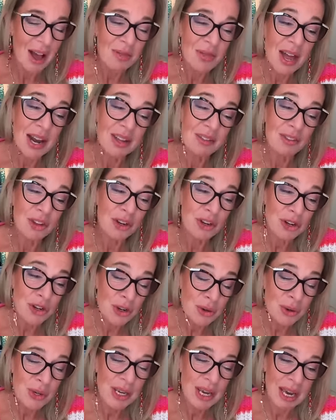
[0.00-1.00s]
And then in the
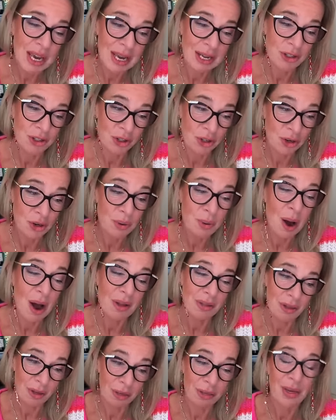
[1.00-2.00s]
new year, two
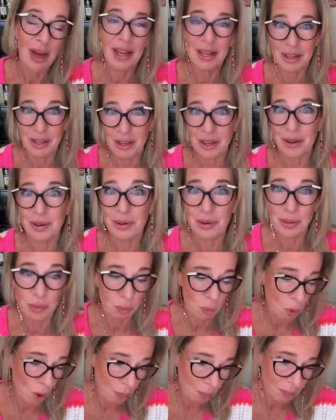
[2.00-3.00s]
other thank
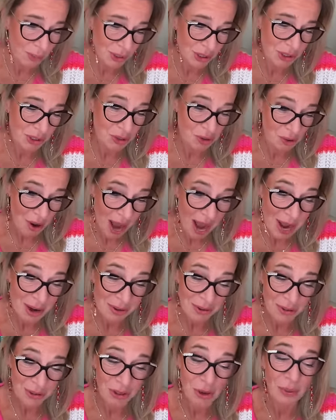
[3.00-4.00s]
yous. One was
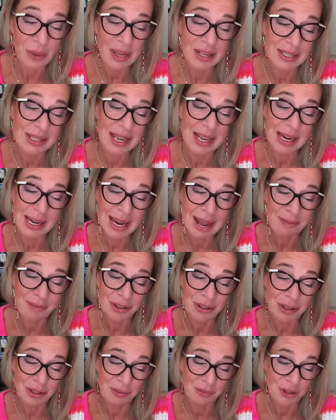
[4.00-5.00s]
Stroud. So there's
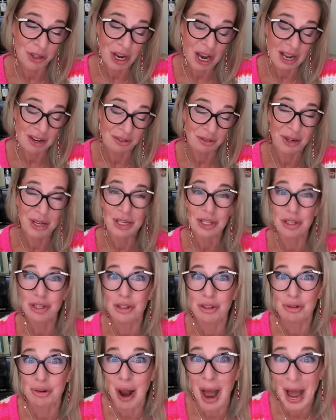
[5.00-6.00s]
11th of January in
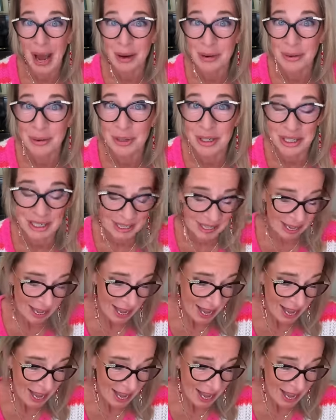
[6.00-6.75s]
Stroud.